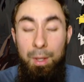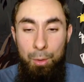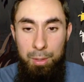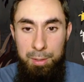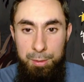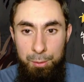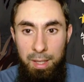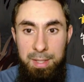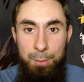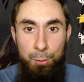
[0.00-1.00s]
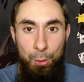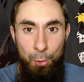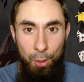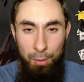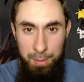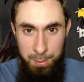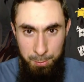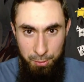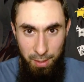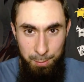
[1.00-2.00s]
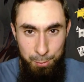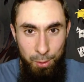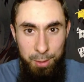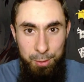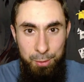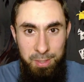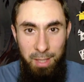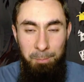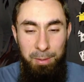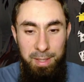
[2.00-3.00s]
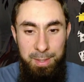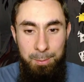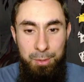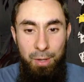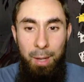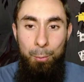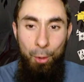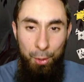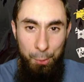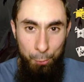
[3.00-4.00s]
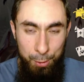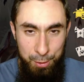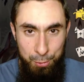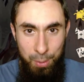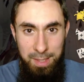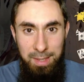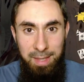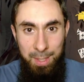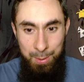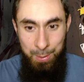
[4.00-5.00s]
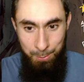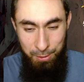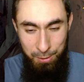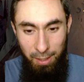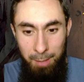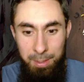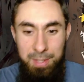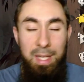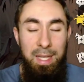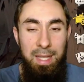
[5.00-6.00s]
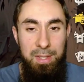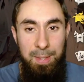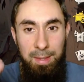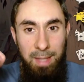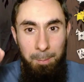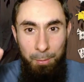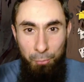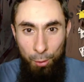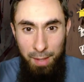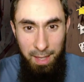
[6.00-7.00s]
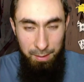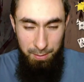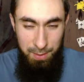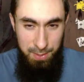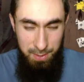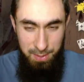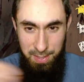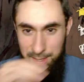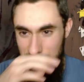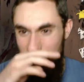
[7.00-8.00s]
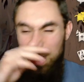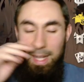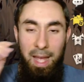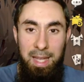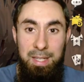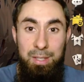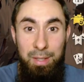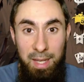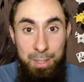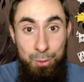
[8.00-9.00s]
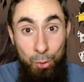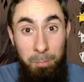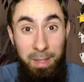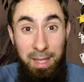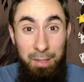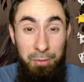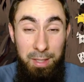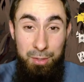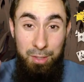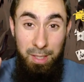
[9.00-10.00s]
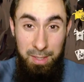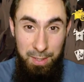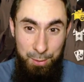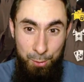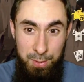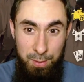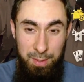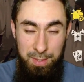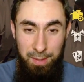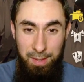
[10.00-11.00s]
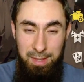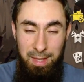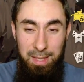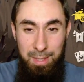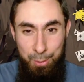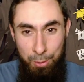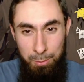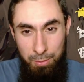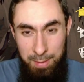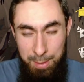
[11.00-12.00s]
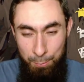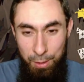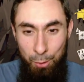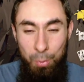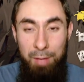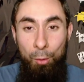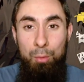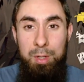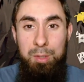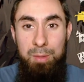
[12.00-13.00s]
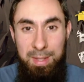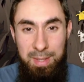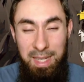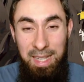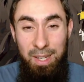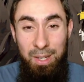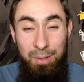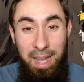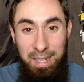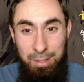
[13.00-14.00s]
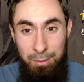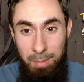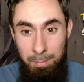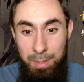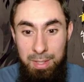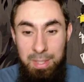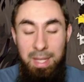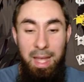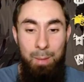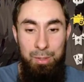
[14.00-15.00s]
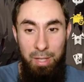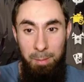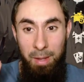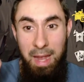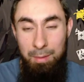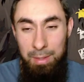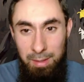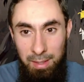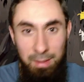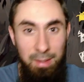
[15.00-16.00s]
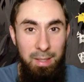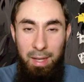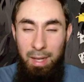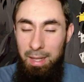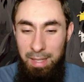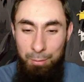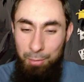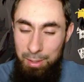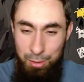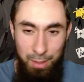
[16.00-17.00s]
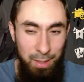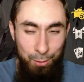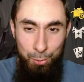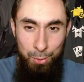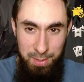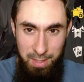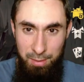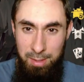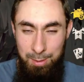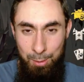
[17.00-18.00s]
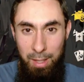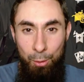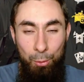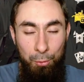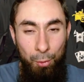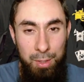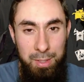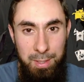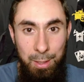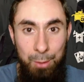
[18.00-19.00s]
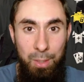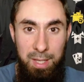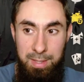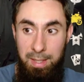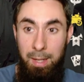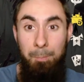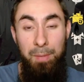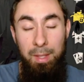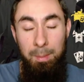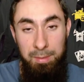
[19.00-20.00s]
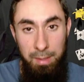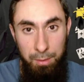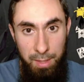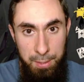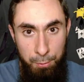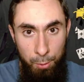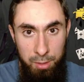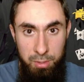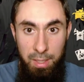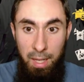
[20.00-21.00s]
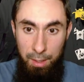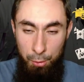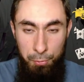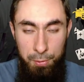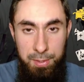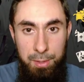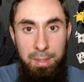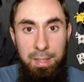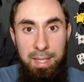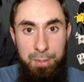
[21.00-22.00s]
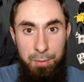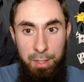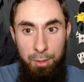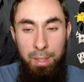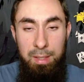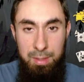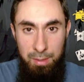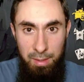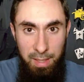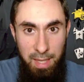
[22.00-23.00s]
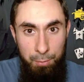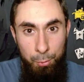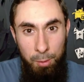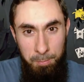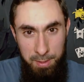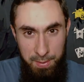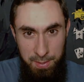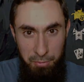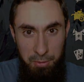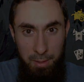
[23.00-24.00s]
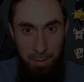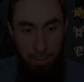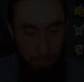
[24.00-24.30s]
Also, guys, if you're not already subscribed to our YouTube channel, please subscribe. We're on our road to 20,000 subscribers. Let's hit that before the end of this season. And guys, join my AFK Journey Discord server. There's a link to that in the description of this video. We have over 2,800 active members, and we chat about everything in AFK Journey, including Cyran. So I look forward to seeing you guys there. But thank you guys for watching. I'll hopefully see you in the next video, and until then, everyone, peace out for now.